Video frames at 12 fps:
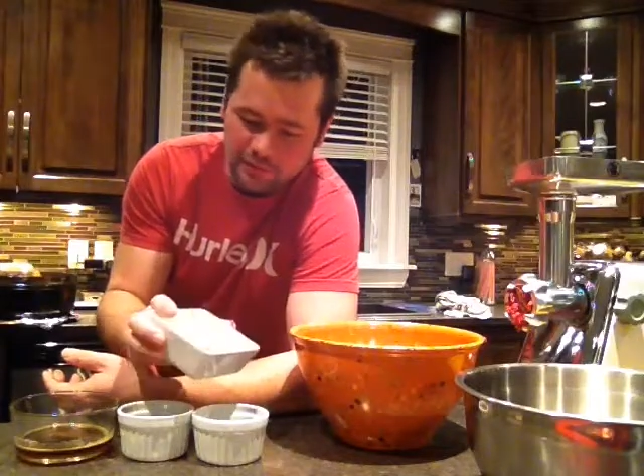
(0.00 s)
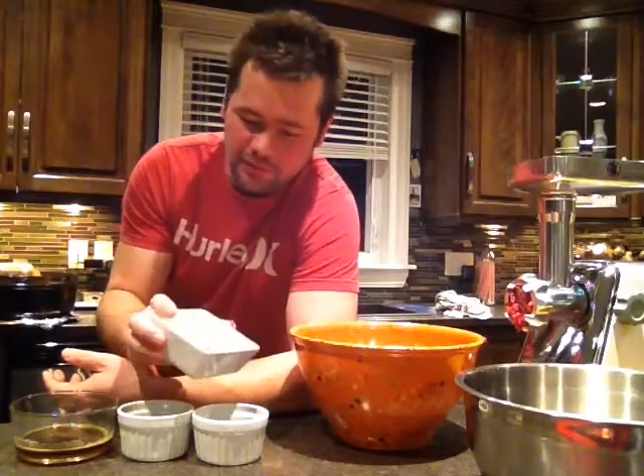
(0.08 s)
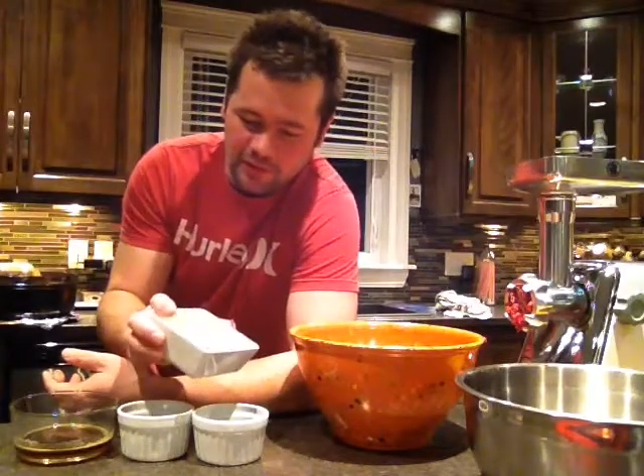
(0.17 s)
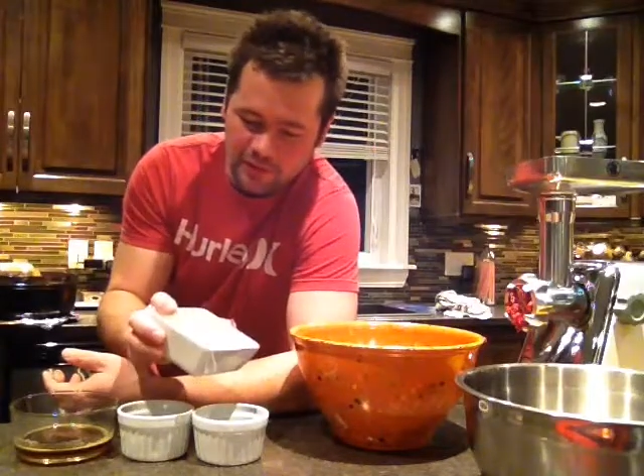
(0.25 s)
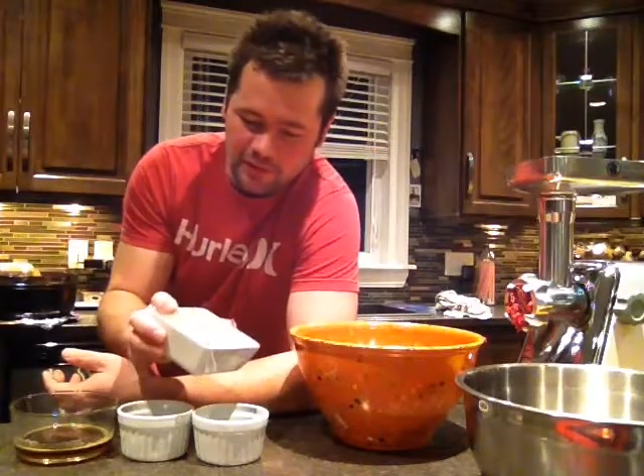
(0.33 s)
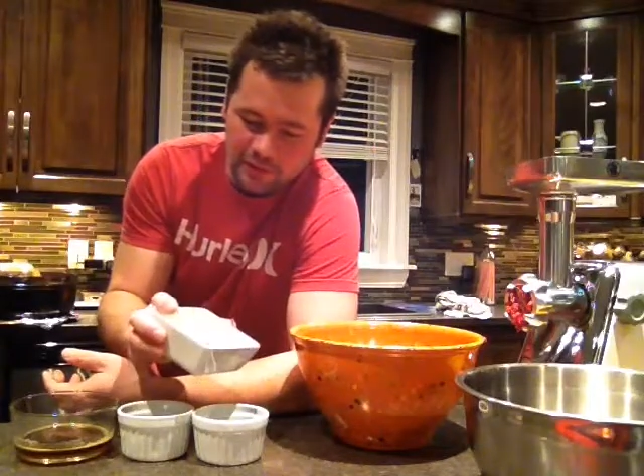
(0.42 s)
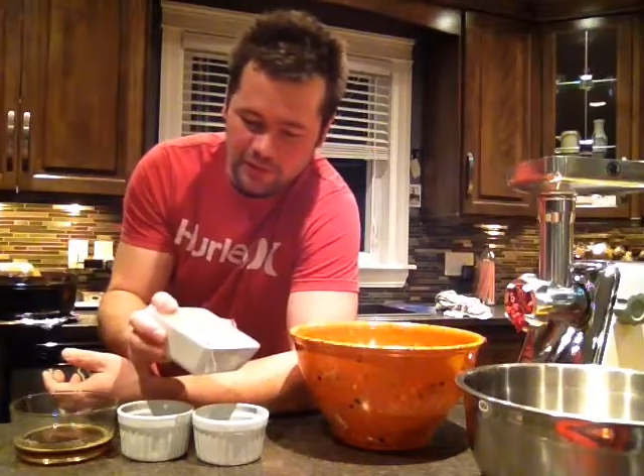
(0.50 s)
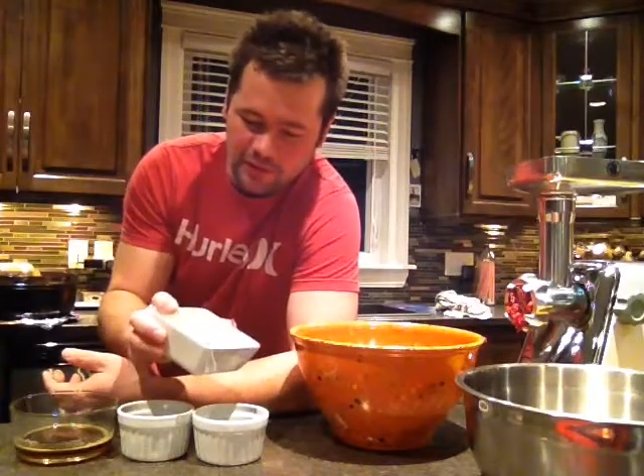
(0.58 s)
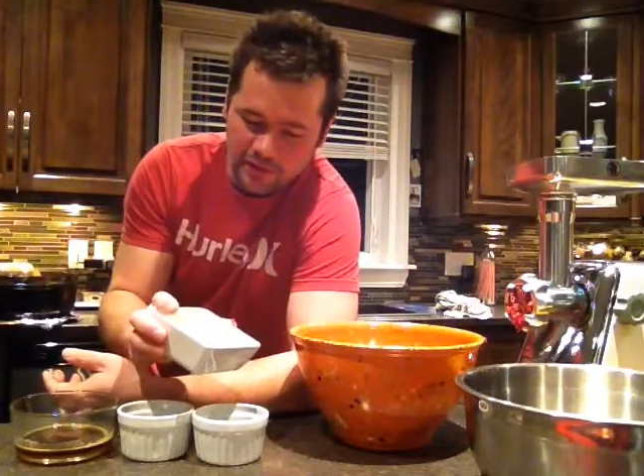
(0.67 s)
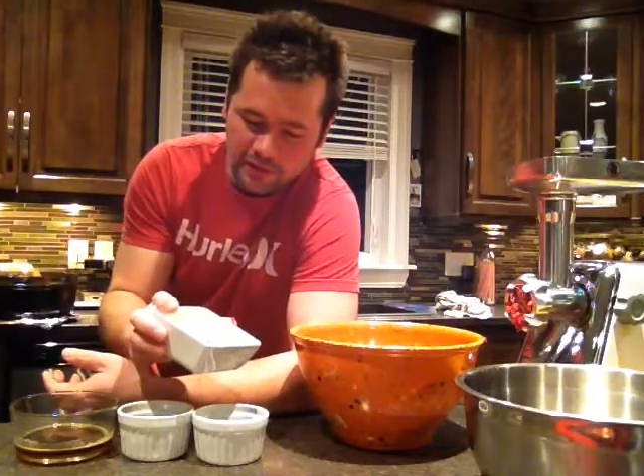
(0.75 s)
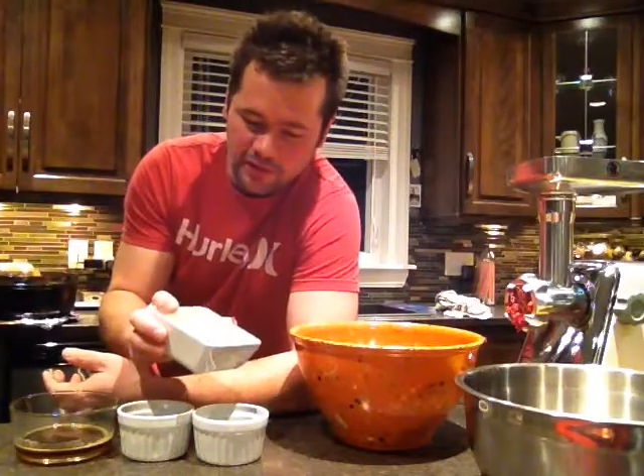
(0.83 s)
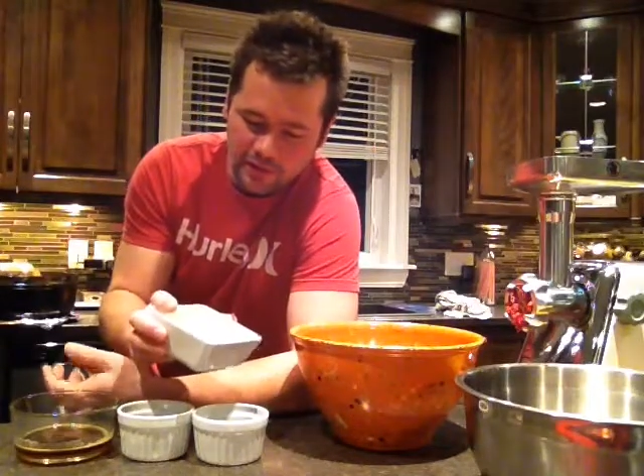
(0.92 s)
it's
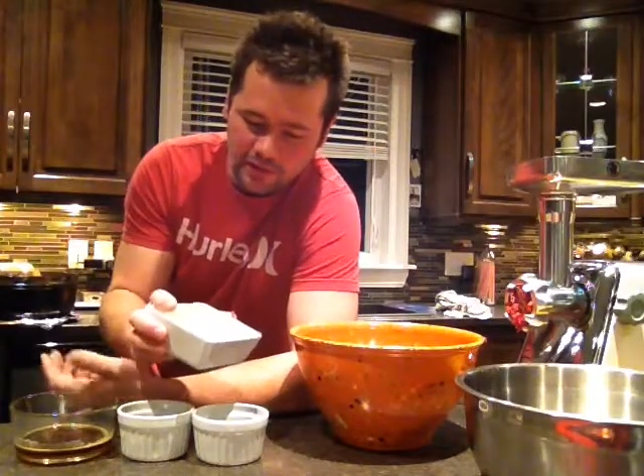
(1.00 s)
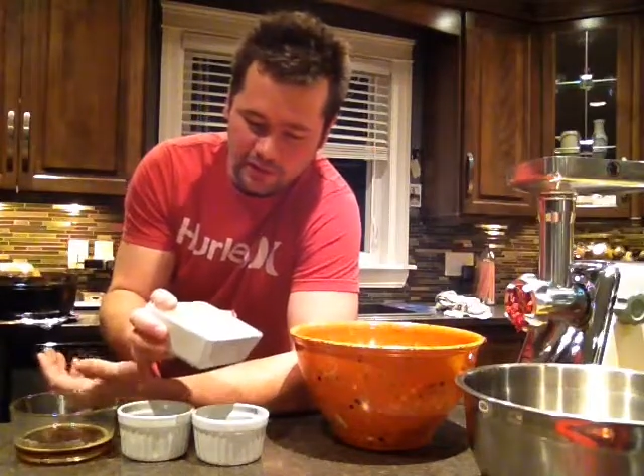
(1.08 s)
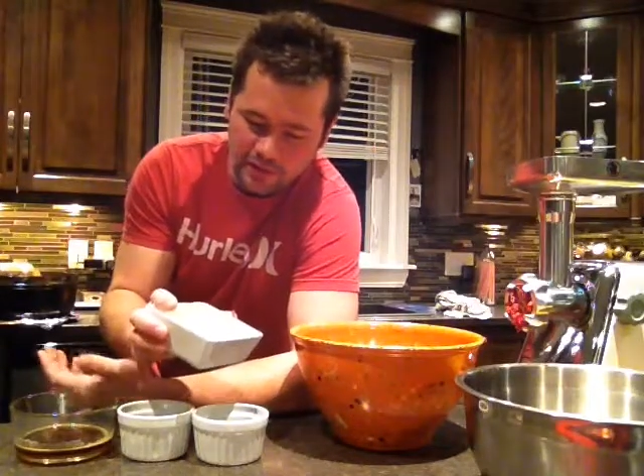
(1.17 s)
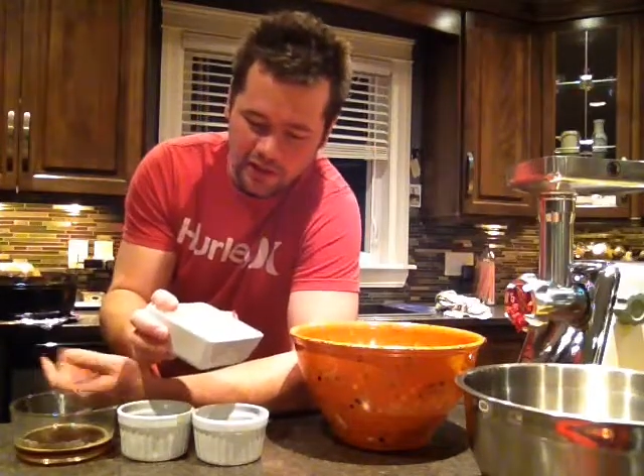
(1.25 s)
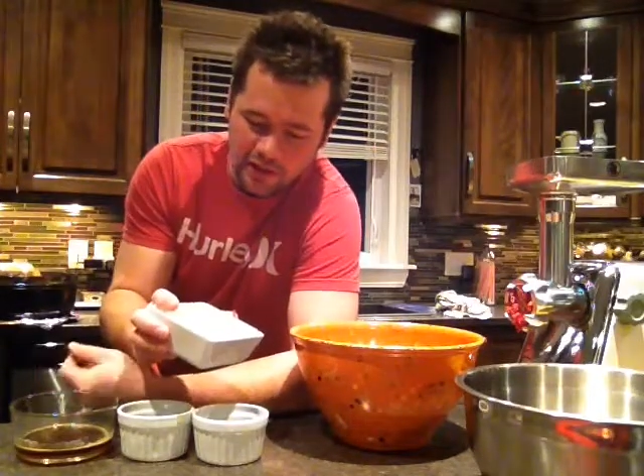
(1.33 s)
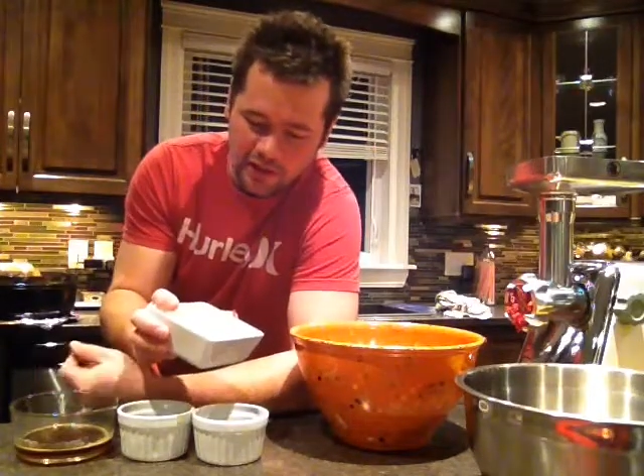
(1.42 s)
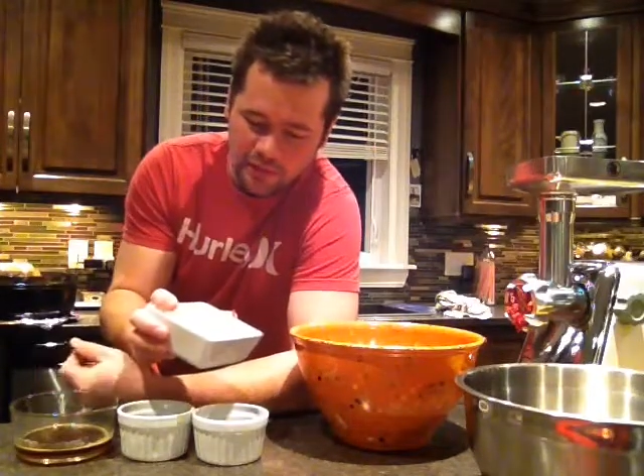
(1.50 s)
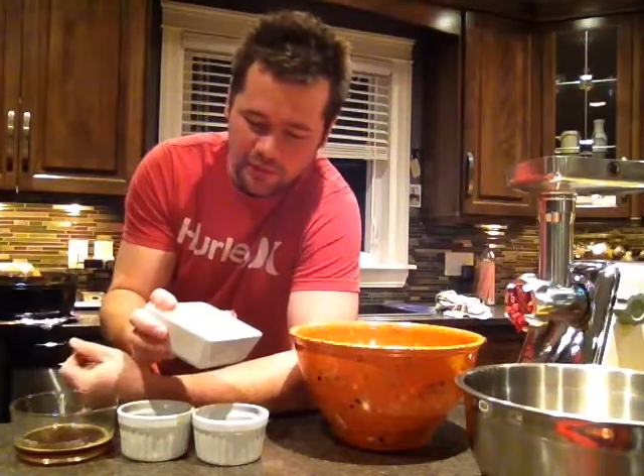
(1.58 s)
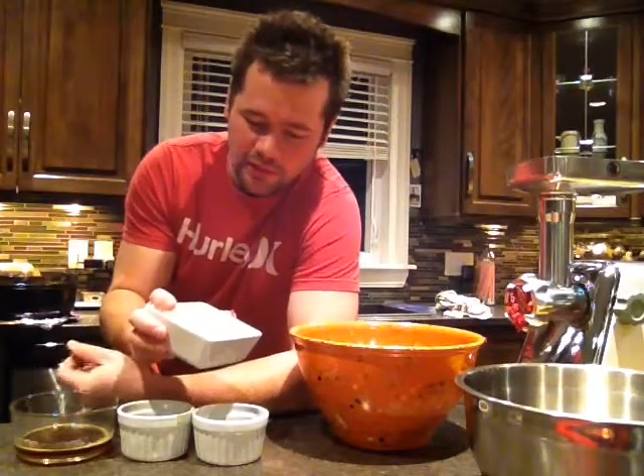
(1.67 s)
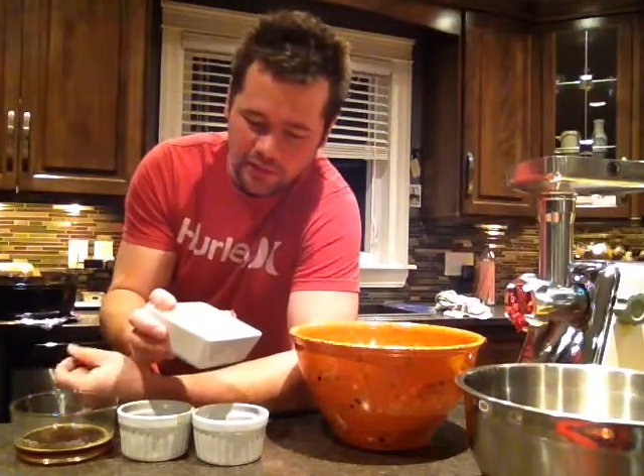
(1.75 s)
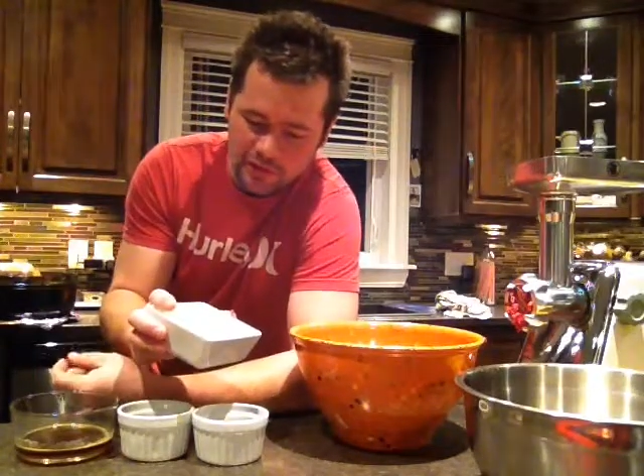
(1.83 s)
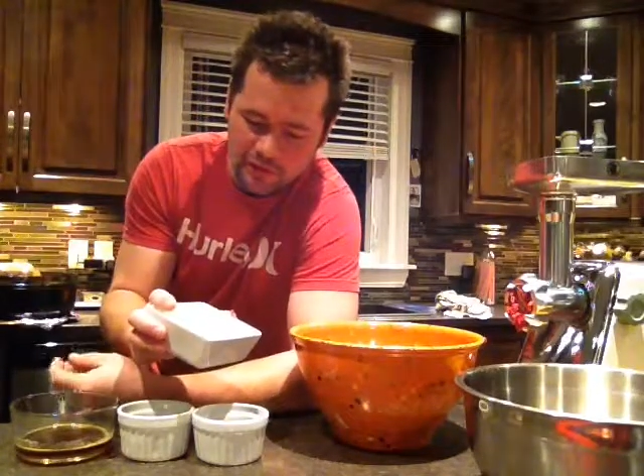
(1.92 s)
a keg
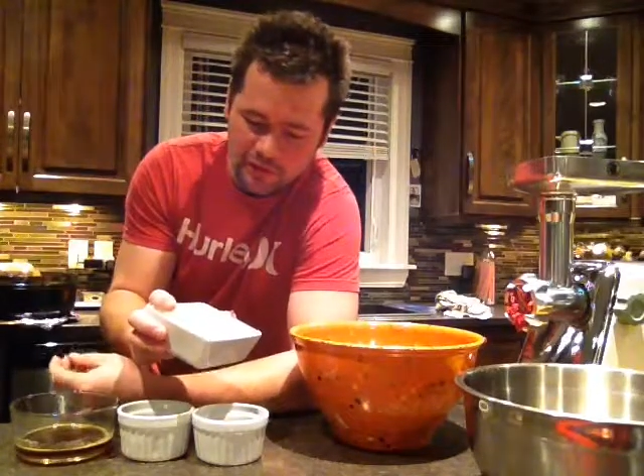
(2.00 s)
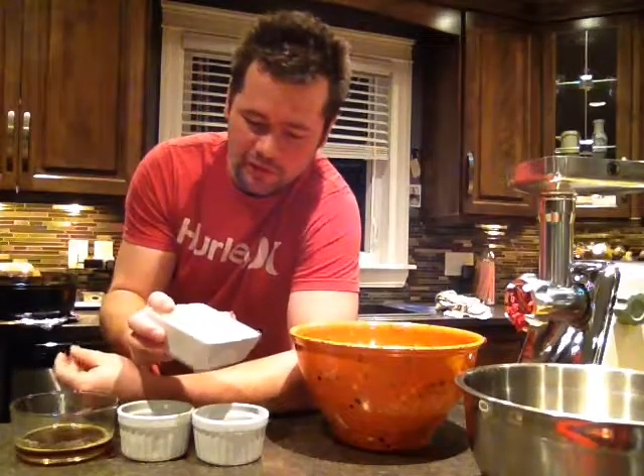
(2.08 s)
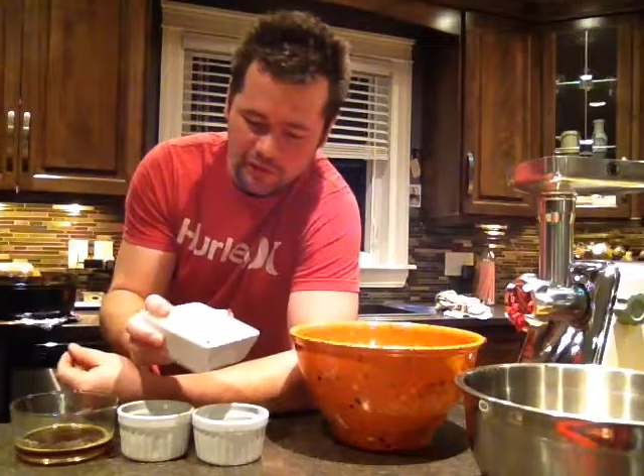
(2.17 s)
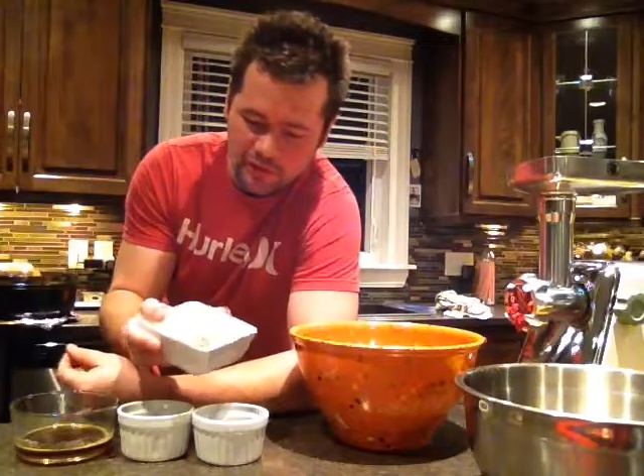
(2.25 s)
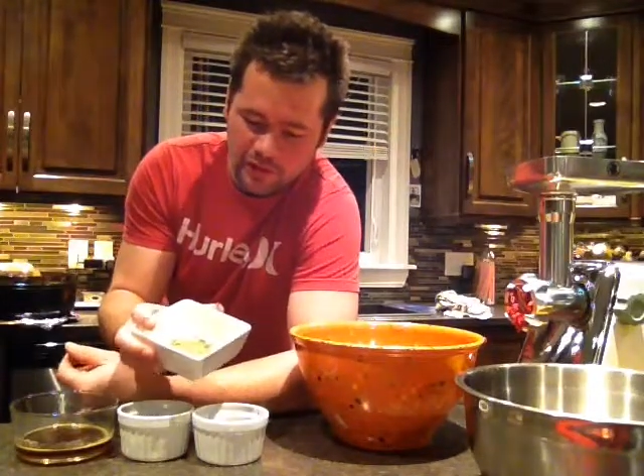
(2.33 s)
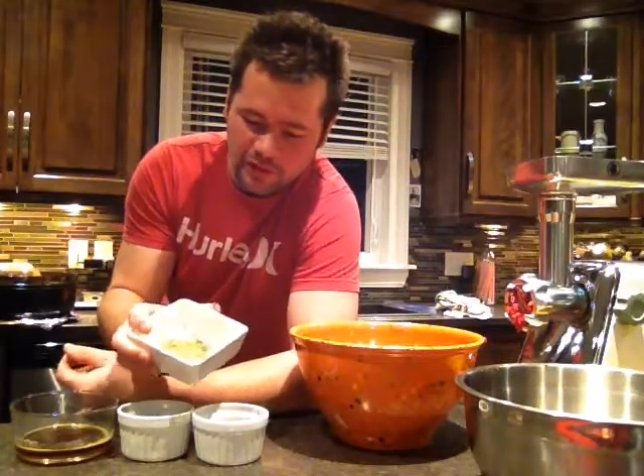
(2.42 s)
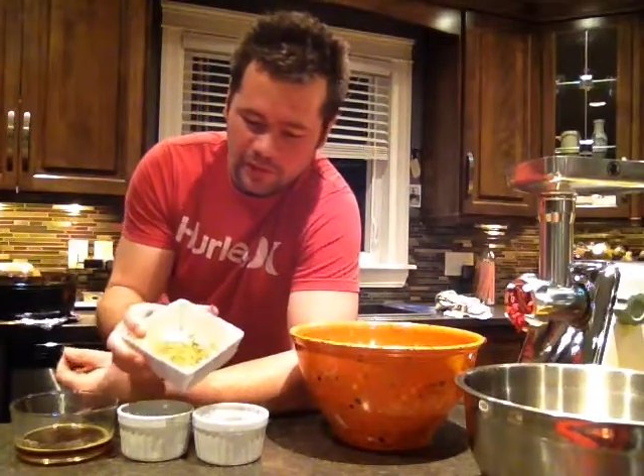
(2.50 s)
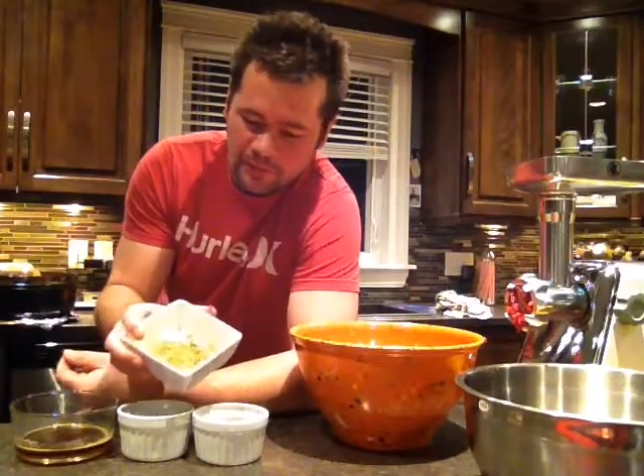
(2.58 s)
spice or whatever